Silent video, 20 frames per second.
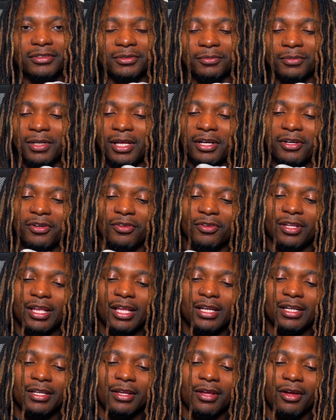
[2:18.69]
I'm not gonna
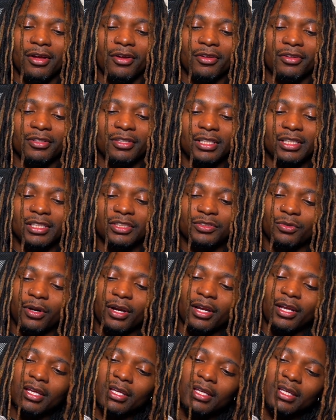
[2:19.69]
lie to y'all. This
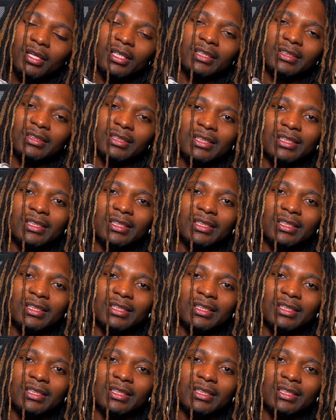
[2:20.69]
right here is